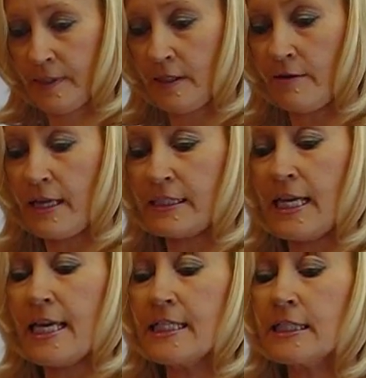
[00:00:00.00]
So that's
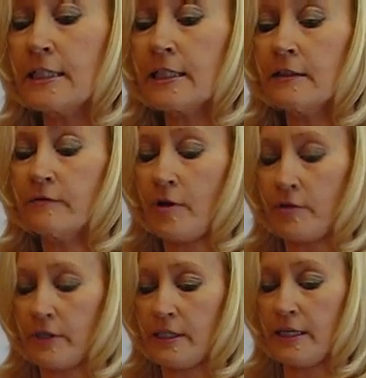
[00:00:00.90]
easily
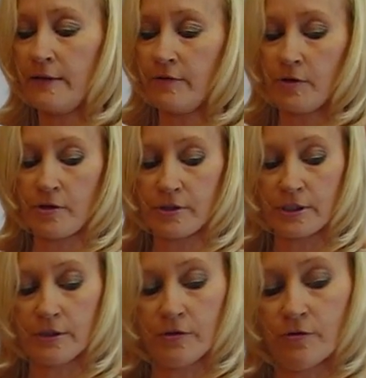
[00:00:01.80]
converted if you're using